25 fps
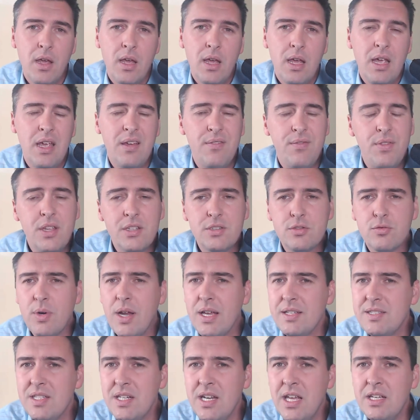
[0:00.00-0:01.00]
If this
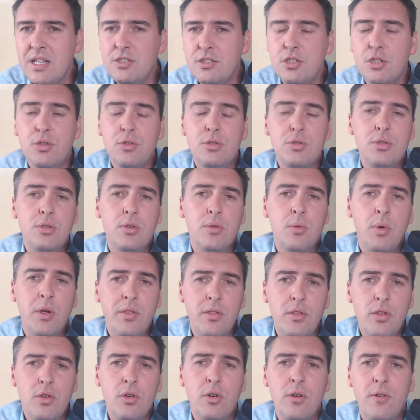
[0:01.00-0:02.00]
resonates
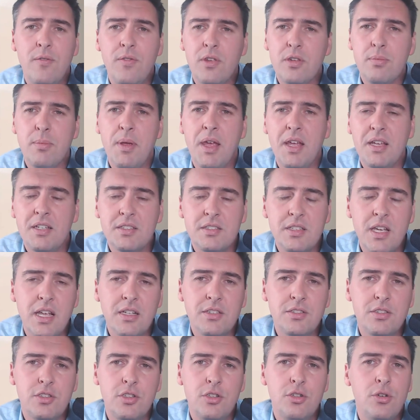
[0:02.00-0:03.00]
with you, if this makes
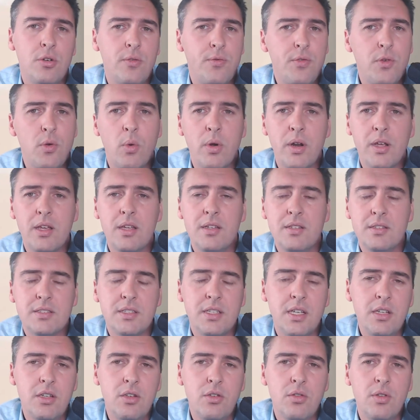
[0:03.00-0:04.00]
sense to you, if you want to
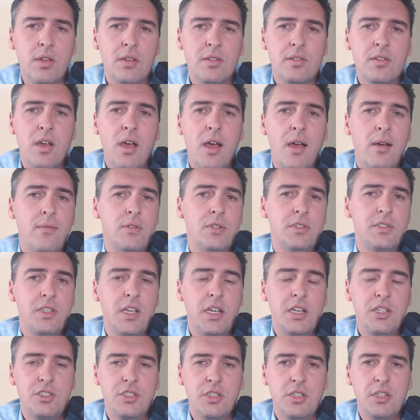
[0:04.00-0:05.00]
continue this
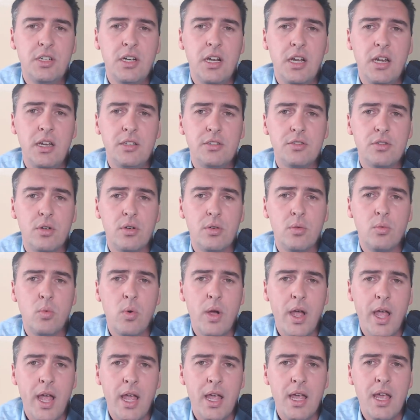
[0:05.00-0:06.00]
conversation in any sort of
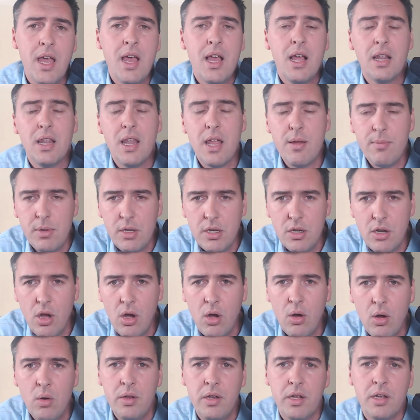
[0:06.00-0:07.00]
way, let me
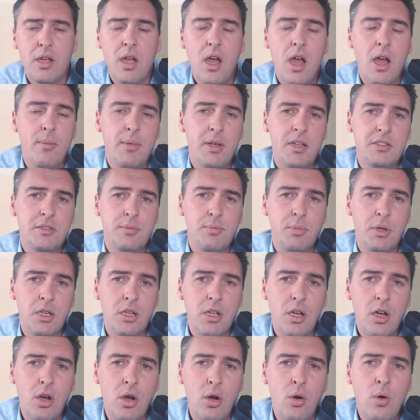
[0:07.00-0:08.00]
know in the comments
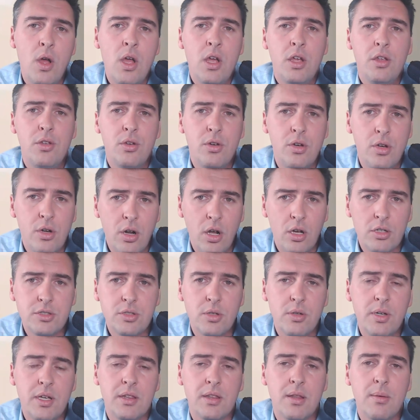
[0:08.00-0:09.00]
below. You can
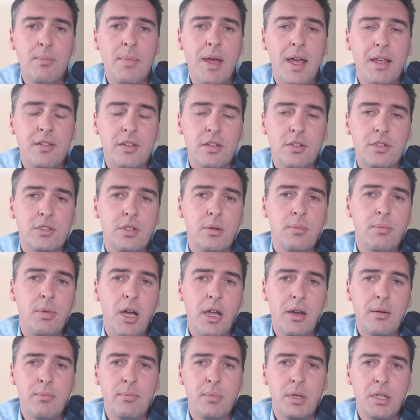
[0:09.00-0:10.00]
also hit the messenger
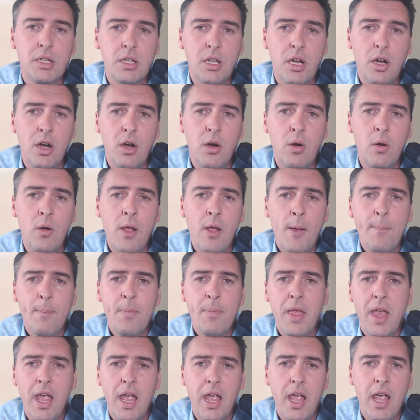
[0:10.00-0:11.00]
button below,
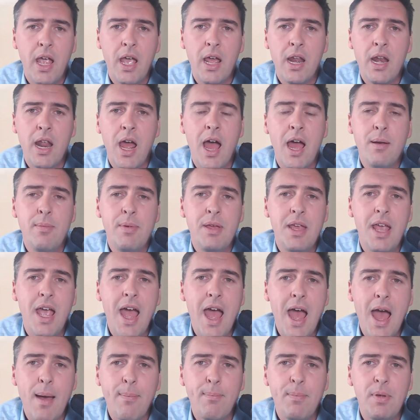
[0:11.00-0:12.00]
and I'd be
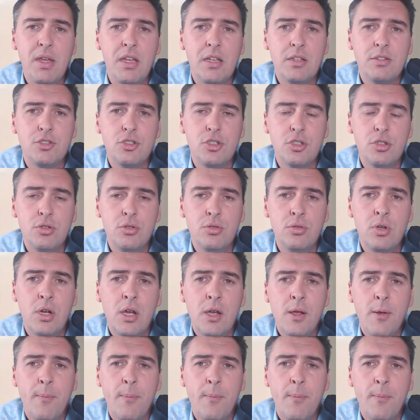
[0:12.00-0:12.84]
happy to